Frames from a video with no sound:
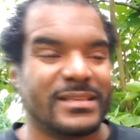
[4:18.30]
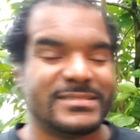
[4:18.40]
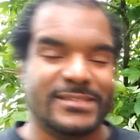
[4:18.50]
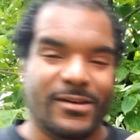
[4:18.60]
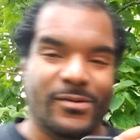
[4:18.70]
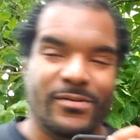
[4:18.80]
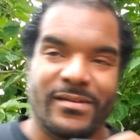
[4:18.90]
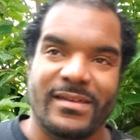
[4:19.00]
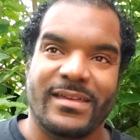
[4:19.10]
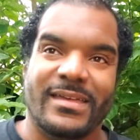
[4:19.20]
so.
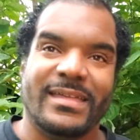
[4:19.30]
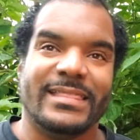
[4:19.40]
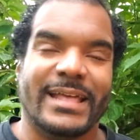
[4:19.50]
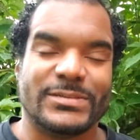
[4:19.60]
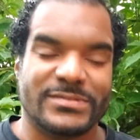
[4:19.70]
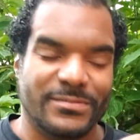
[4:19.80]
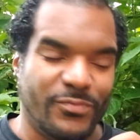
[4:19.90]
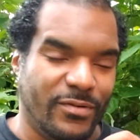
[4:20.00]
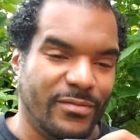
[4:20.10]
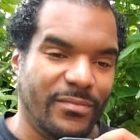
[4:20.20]
That's what's
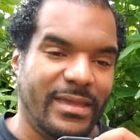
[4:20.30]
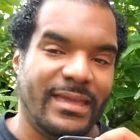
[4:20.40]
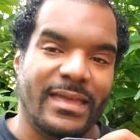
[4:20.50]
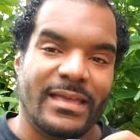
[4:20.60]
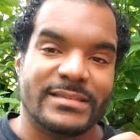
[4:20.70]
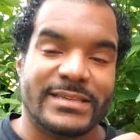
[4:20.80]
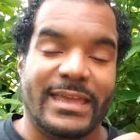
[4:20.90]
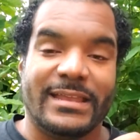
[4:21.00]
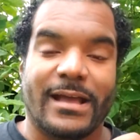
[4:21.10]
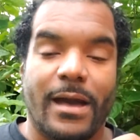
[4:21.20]
important to me. So
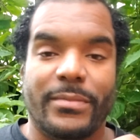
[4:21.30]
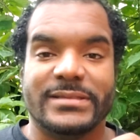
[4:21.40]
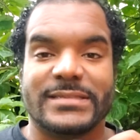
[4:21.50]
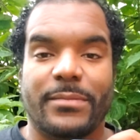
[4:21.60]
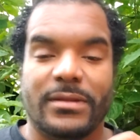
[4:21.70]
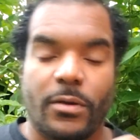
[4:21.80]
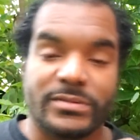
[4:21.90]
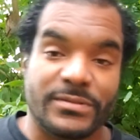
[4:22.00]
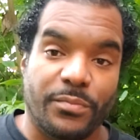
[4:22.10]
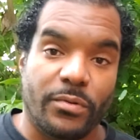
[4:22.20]
get in the comments. Let me know
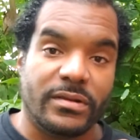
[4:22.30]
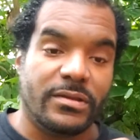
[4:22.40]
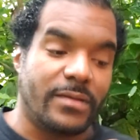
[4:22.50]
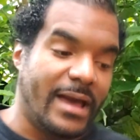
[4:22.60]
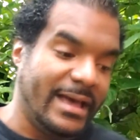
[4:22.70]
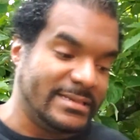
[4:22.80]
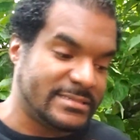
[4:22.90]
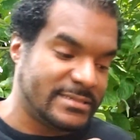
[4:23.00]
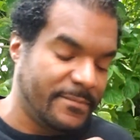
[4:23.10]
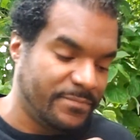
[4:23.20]
what's important to you
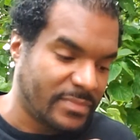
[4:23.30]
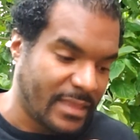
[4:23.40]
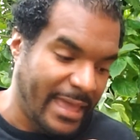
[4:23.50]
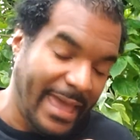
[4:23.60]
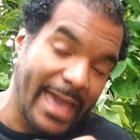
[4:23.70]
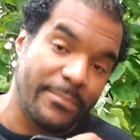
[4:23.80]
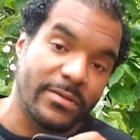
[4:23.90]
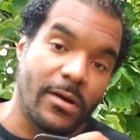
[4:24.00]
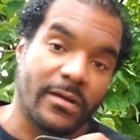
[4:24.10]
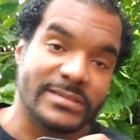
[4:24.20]
guys.
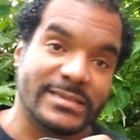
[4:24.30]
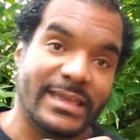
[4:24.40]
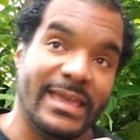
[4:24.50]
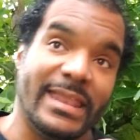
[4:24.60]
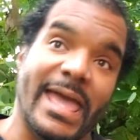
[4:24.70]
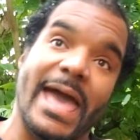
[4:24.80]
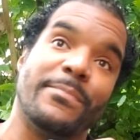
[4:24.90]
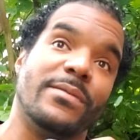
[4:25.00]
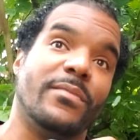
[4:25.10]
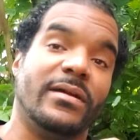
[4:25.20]
Happy August again.
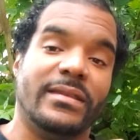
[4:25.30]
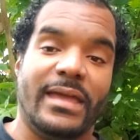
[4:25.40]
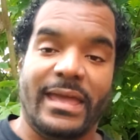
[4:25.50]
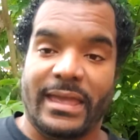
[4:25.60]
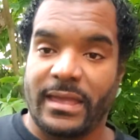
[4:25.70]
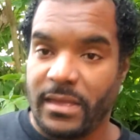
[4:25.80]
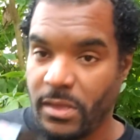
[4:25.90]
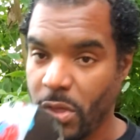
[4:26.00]
Happy Monday.